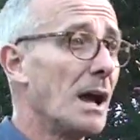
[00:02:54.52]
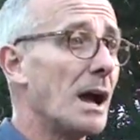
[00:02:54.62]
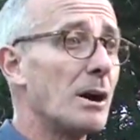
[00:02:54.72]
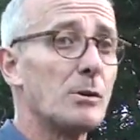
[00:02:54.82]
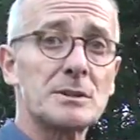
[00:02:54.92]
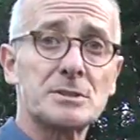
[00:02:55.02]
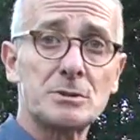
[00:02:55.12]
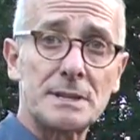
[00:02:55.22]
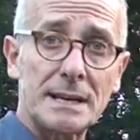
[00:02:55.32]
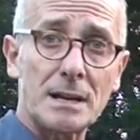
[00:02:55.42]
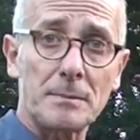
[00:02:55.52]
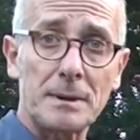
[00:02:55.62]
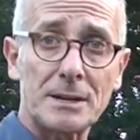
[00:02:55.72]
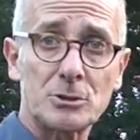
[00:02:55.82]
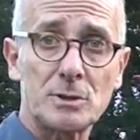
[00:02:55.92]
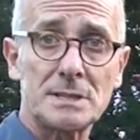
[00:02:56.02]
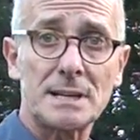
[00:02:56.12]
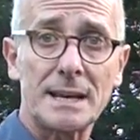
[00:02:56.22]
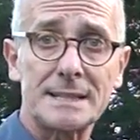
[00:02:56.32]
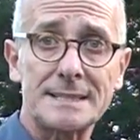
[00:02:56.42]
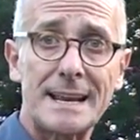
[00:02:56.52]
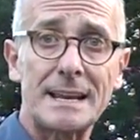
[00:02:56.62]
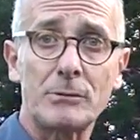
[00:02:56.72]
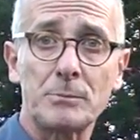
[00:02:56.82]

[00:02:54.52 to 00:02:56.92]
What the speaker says: or else you dig it up and treat it like a dahlia